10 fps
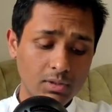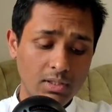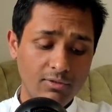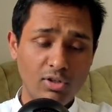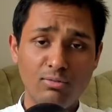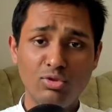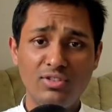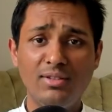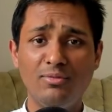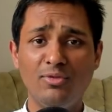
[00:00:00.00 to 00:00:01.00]
If you
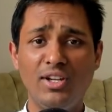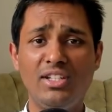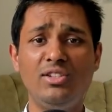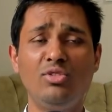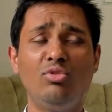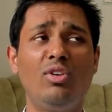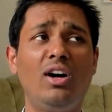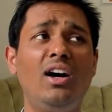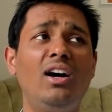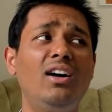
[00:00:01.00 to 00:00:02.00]
Muslim, when you
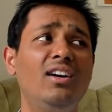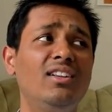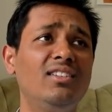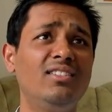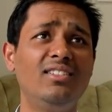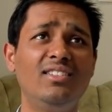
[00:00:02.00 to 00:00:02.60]
are